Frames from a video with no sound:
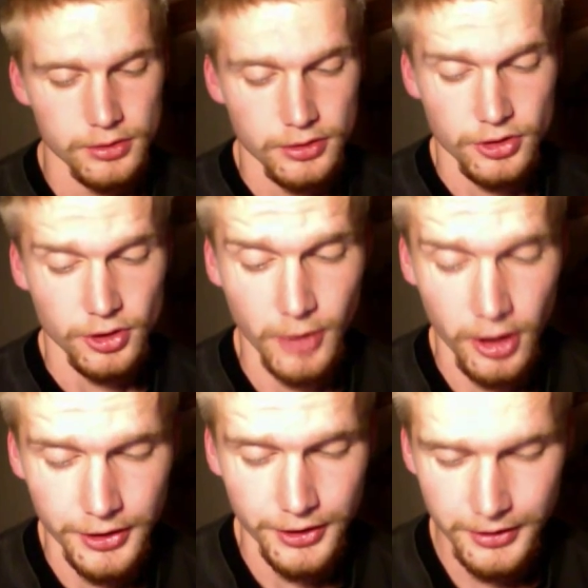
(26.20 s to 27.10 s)
Come
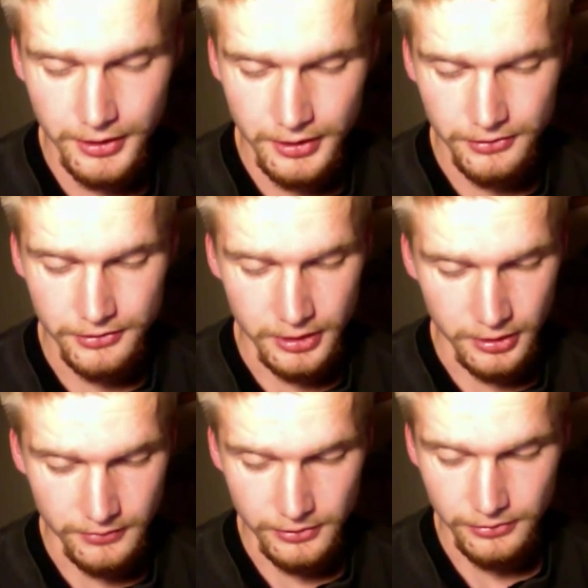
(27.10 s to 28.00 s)
on, said
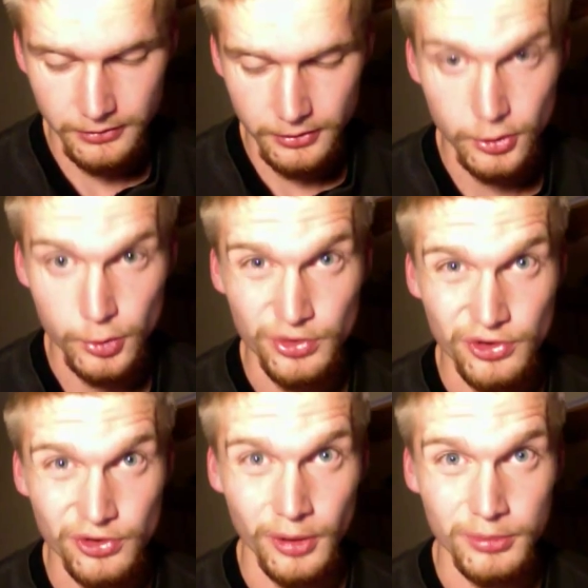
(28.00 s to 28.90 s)
Aravis, who was
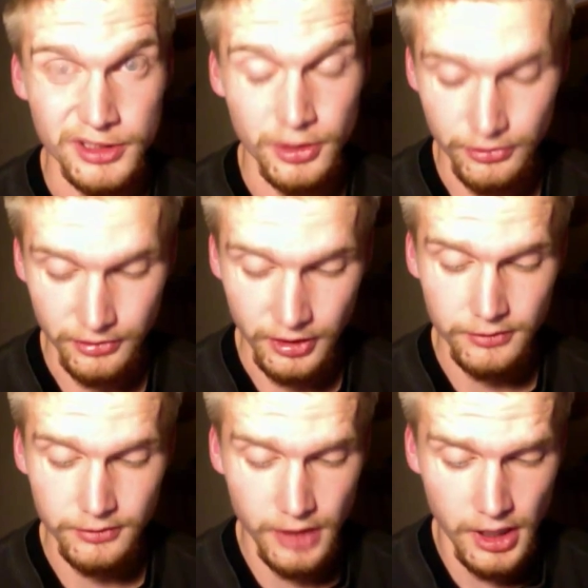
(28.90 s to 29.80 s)
trembling
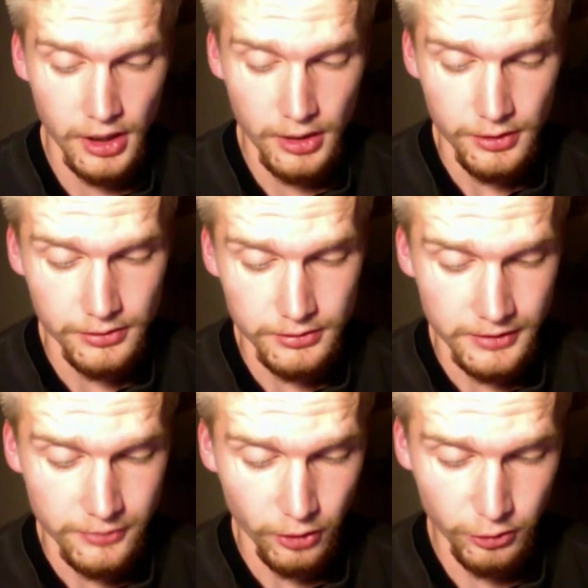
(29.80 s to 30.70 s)
herself. They've
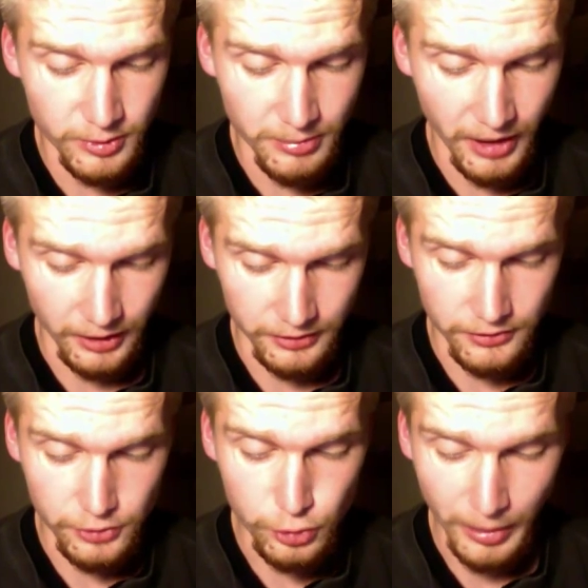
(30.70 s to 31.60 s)
got to be back to the
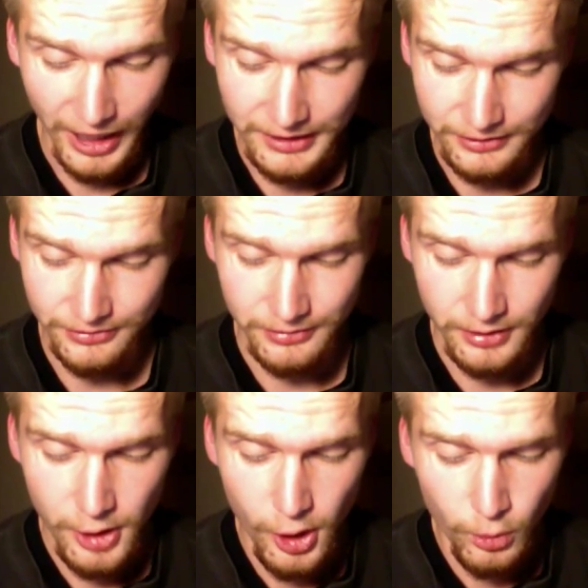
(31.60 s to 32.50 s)
new palace.
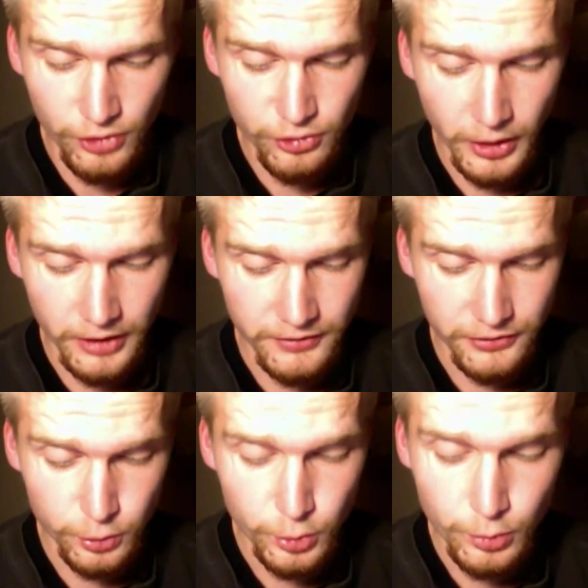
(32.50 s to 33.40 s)
Once we're out of this
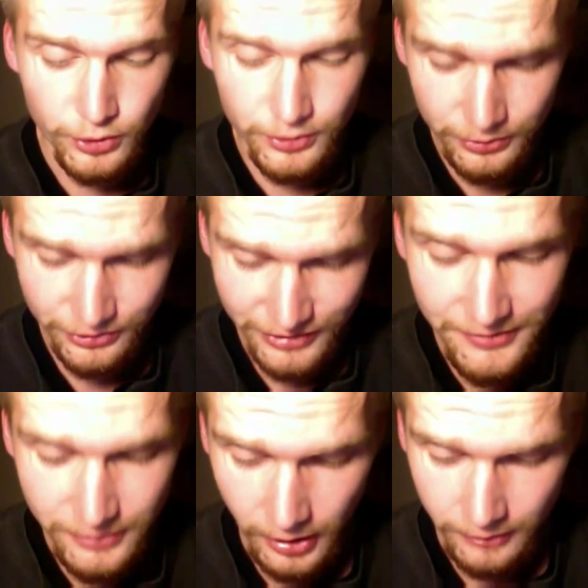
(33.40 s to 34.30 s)
room, we're safe
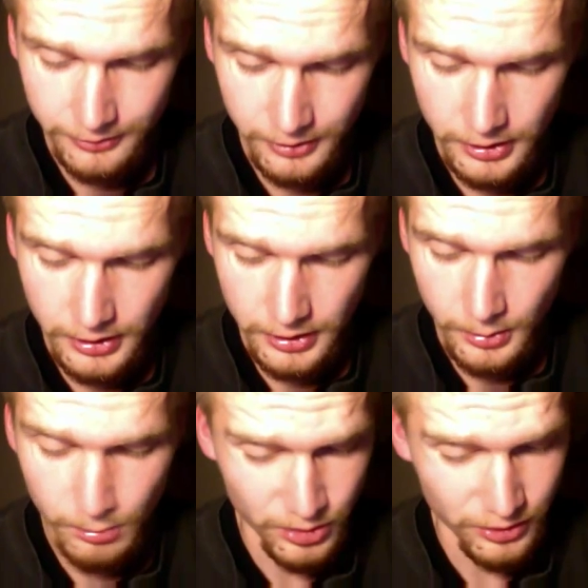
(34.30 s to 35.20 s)
enough.
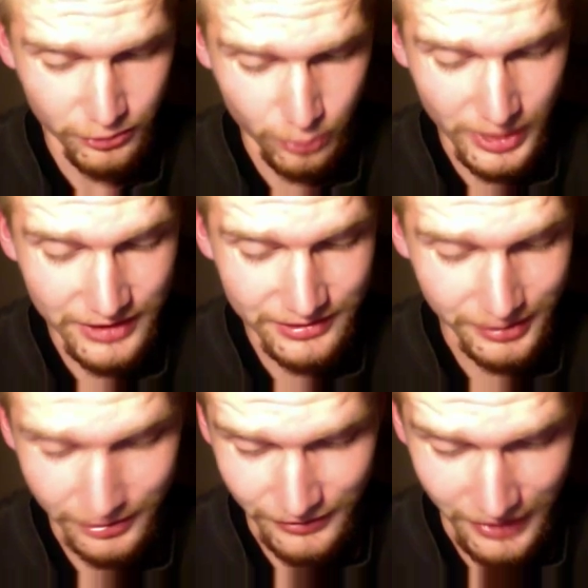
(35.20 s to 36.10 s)
But it's wasted
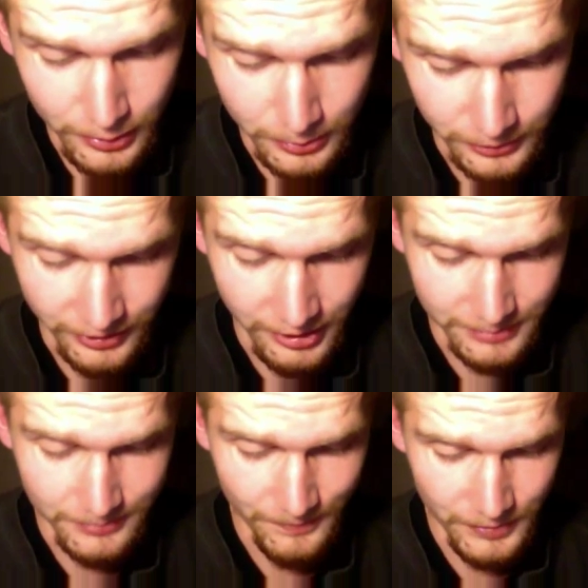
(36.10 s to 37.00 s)
a terrible time.
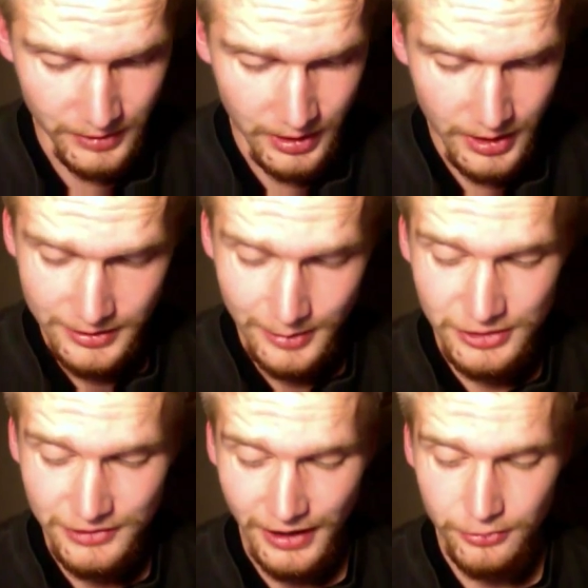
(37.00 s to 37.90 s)
Get me
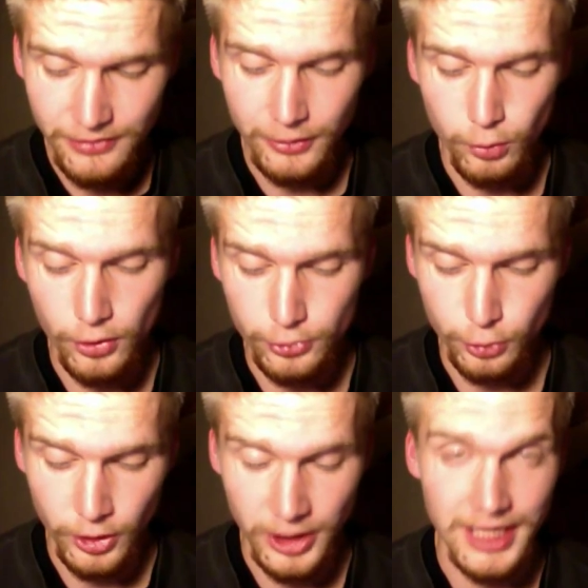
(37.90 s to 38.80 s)
down to that water
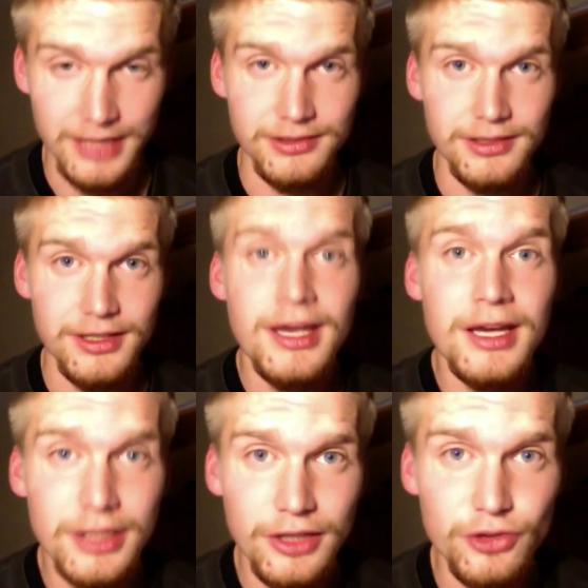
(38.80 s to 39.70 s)
gate,
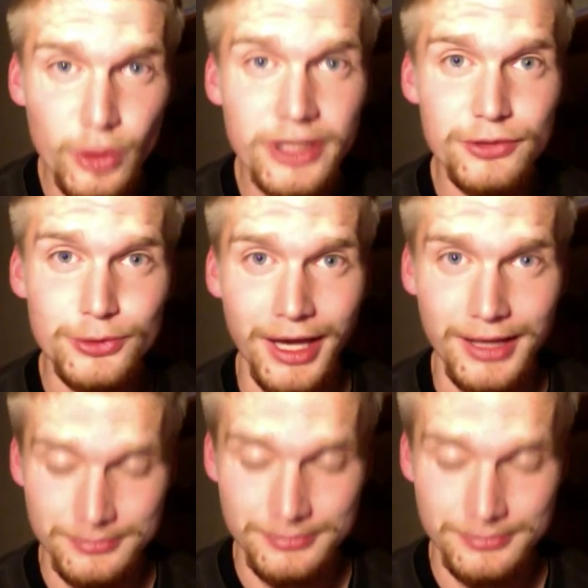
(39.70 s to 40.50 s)
as quick as you can.